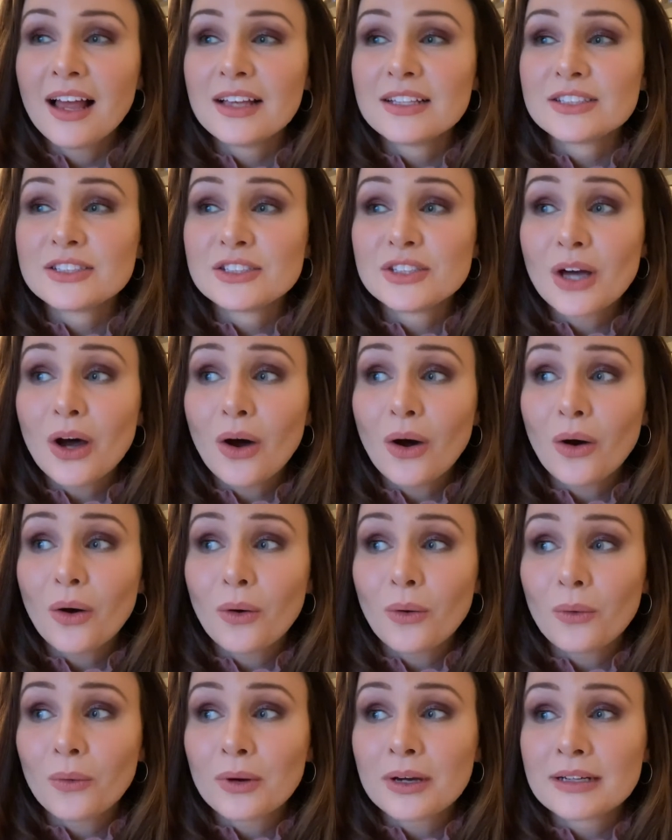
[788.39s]

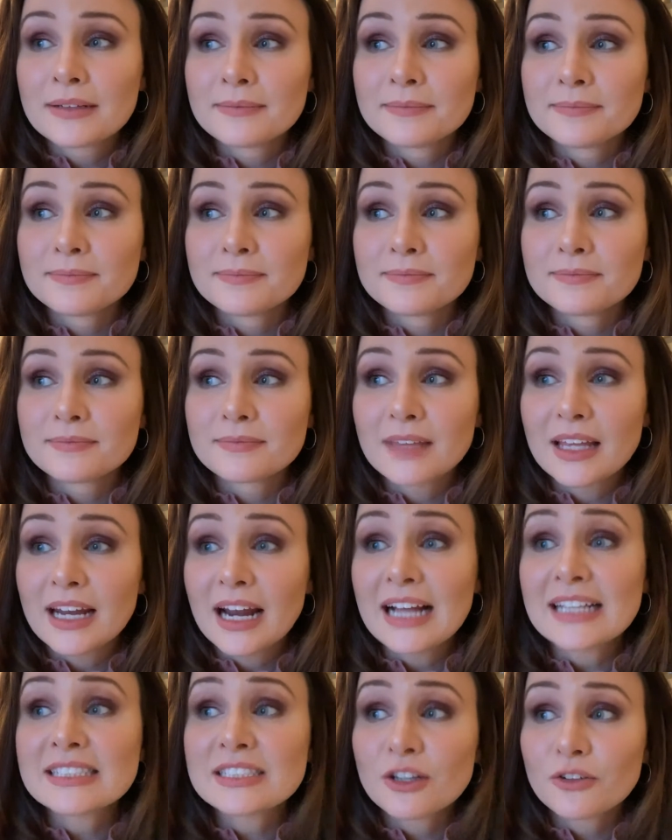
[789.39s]
So, and
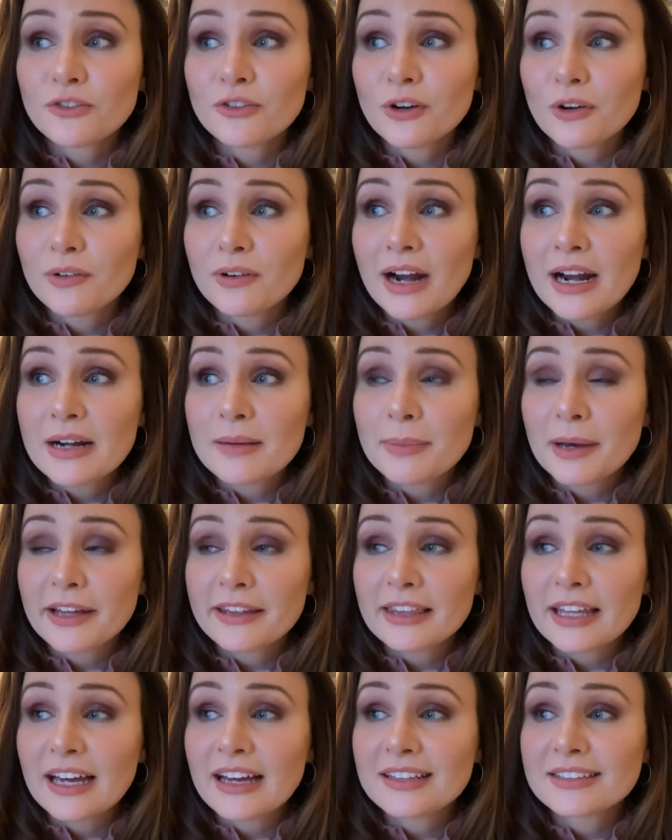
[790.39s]
I still feel right
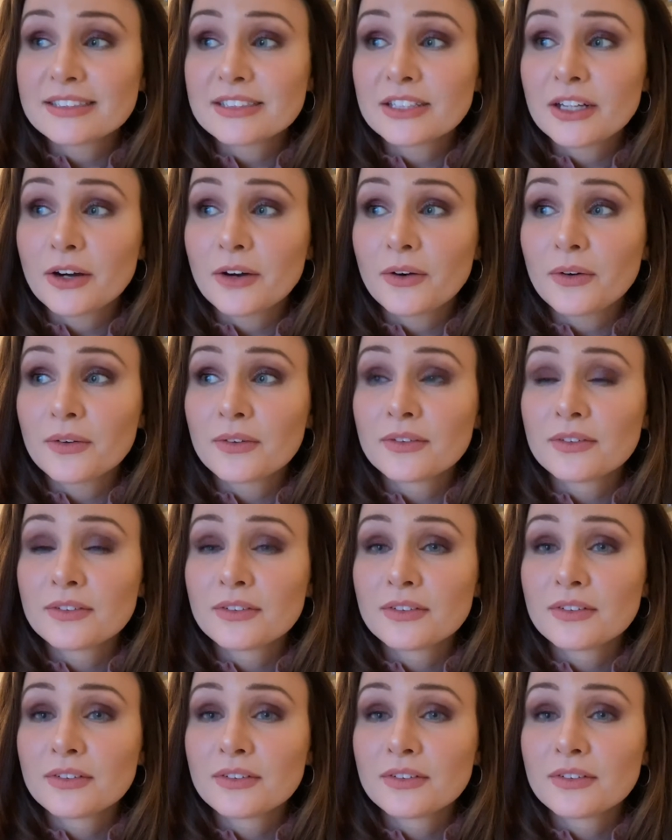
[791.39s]
about that. So,